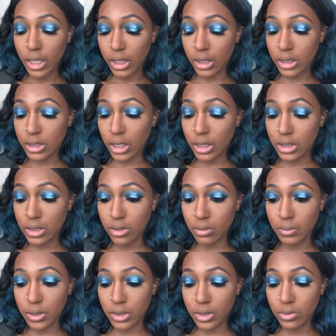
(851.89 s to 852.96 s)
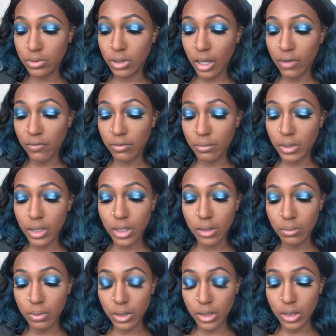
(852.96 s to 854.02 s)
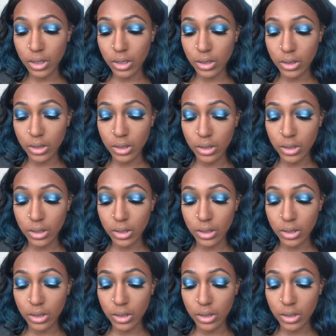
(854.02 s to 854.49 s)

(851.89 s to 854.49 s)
It looks like it's gonna be too light for me, but